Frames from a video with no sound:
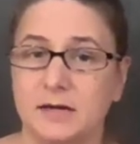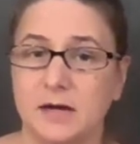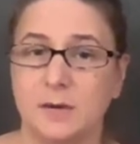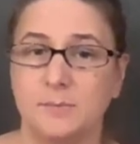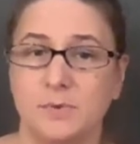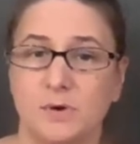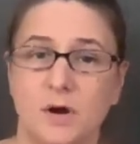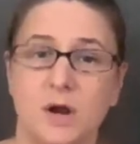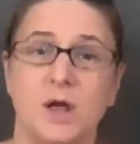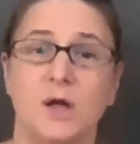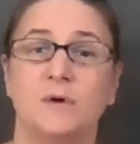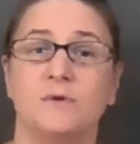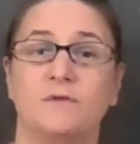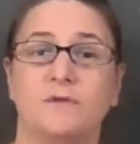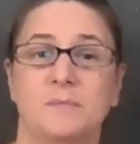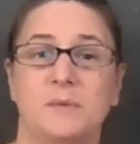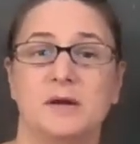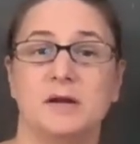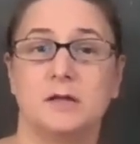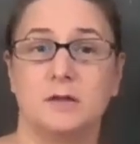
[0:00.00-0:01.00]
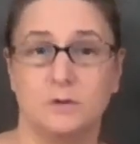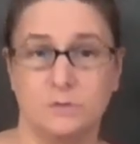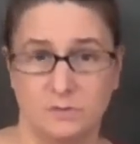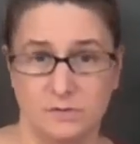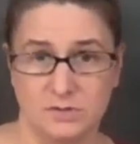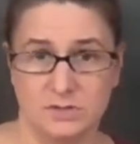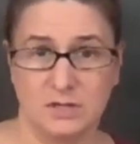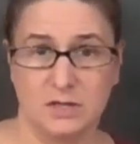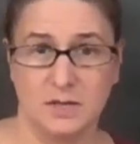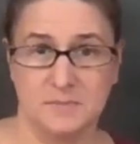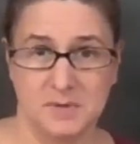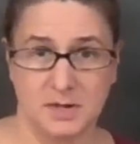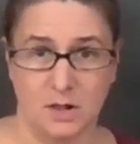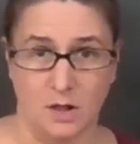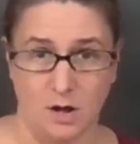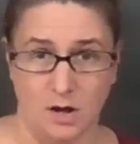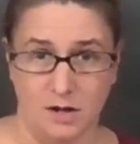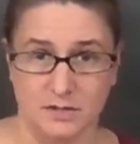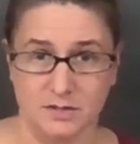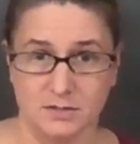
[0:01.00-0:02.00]
number for me to use the limit
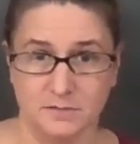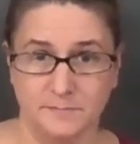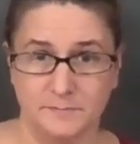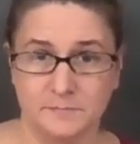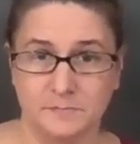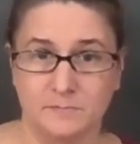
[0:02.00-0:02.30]
laws.